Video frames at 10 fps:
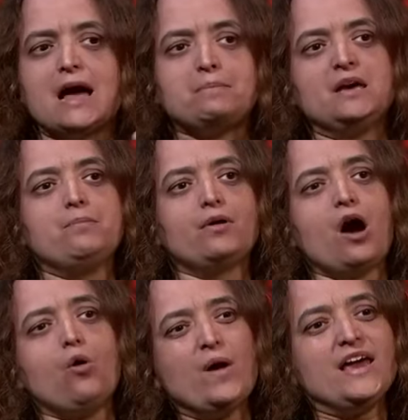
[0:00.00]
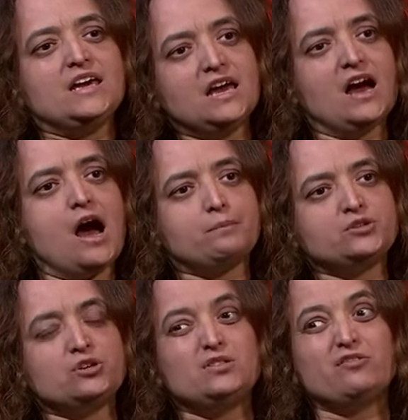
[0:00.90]
that people are waking up
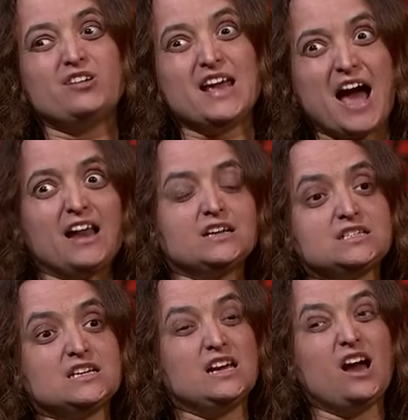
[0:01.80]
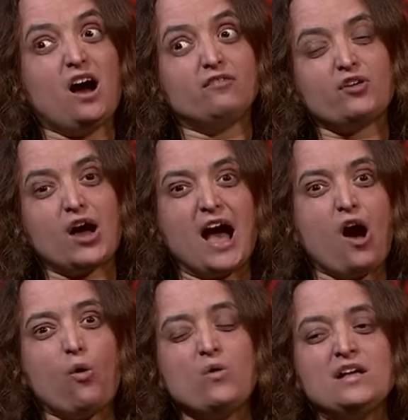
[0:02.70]
to the reality of
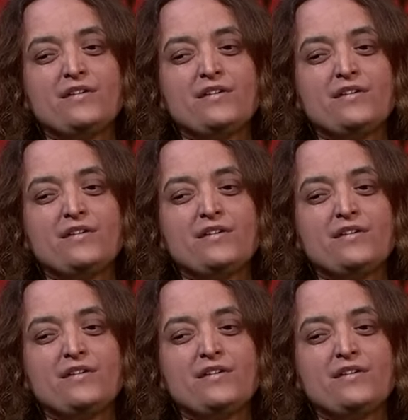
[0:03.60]
how